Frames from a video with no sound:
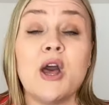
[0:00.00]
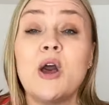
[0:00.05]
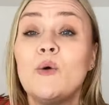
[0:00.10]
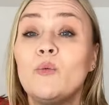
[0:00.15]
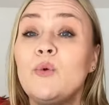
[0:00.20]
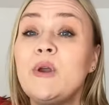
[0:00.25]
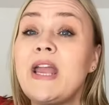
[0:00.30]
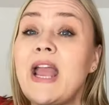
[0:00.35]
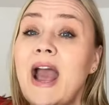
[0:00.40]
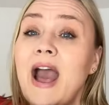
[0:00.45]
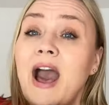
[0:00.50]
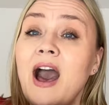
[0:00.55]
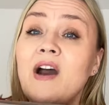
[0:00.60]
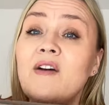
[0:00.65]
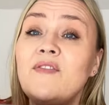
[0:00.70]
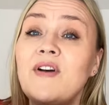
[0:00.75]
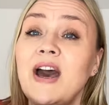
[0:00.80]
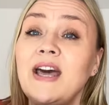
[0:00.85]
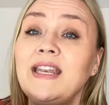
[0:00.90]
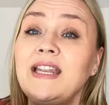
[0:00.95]
We
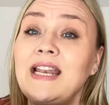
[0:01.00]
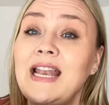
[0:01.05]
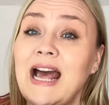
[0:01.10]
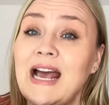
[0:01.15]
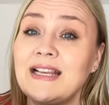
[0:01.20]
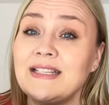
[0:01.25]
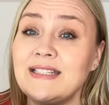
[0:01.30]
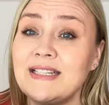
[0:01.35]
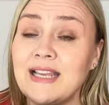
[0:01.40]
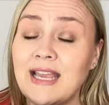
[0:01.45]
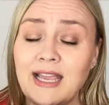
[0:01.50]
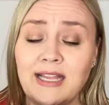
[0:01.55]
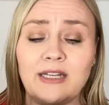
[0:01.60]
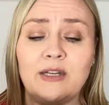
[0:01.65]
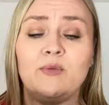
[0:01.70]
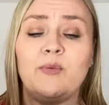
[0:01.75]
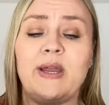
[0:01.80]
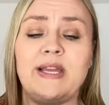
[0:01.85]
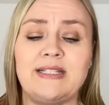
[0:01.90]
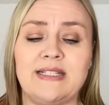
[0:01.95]
have an elasticated
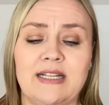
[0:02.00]
waist.